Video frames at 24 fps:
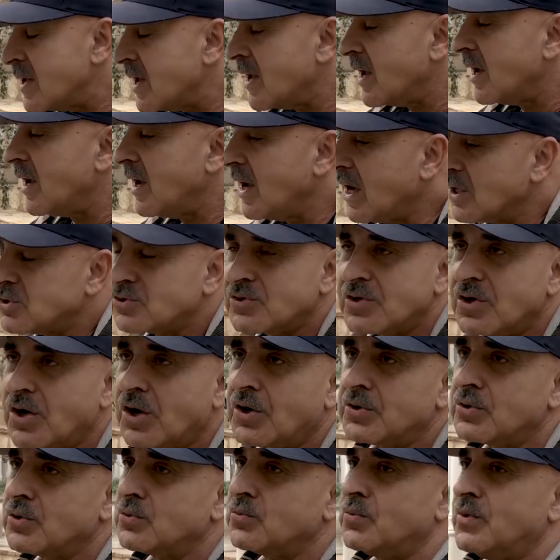Yeah, actually
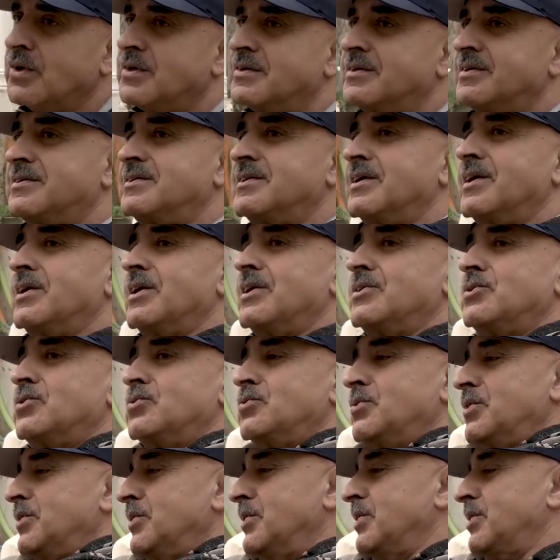Arnold was
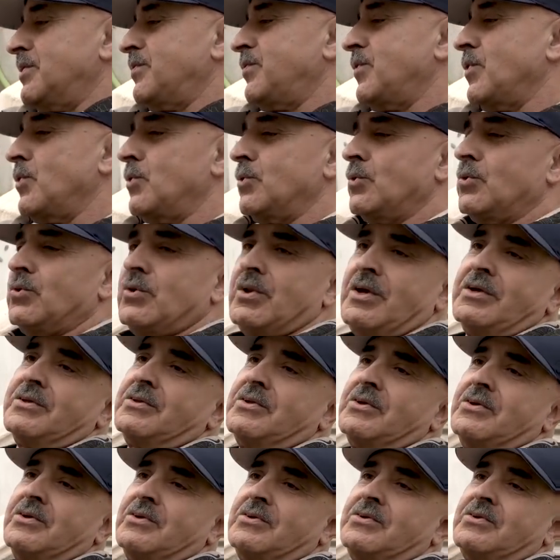doing this photo like
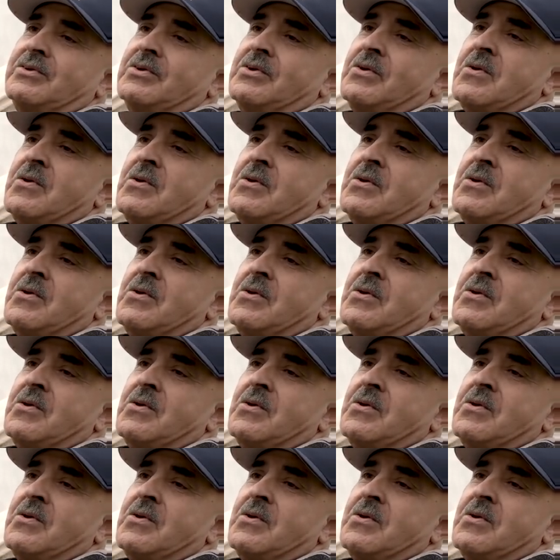this,